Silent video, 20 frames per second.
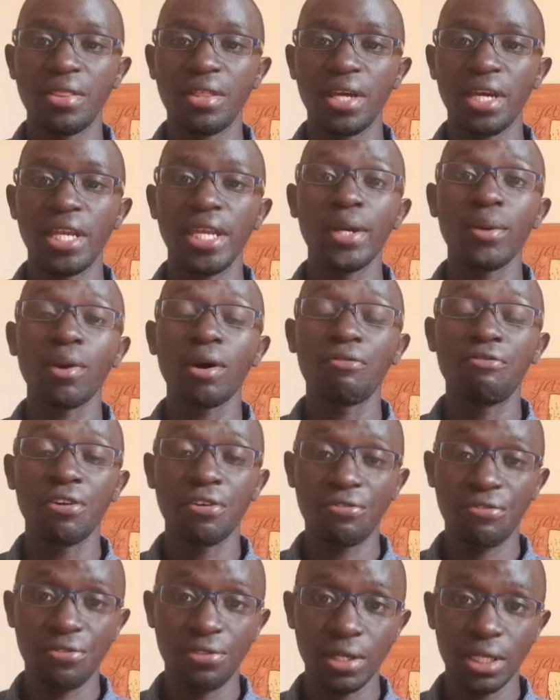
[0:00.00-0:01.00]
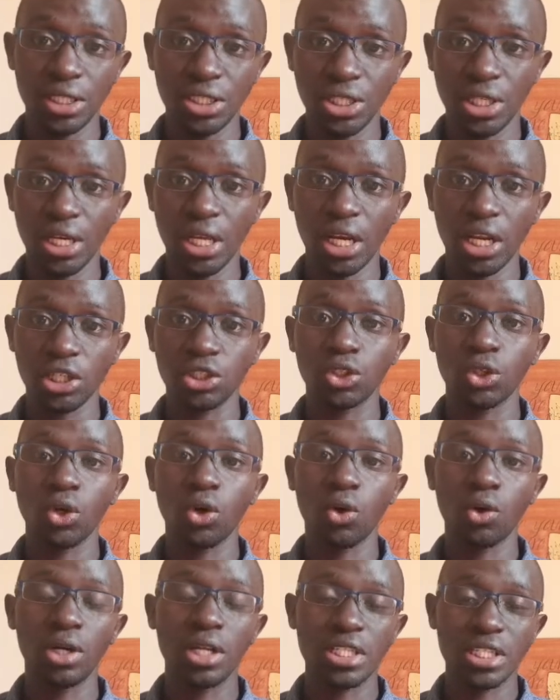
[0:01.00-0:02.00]
the newer 5th generation
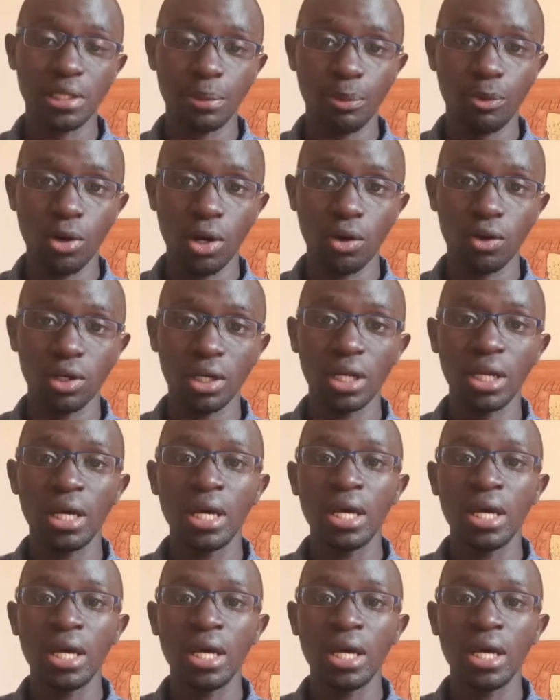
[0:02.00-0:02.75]
Honda Stepwagon.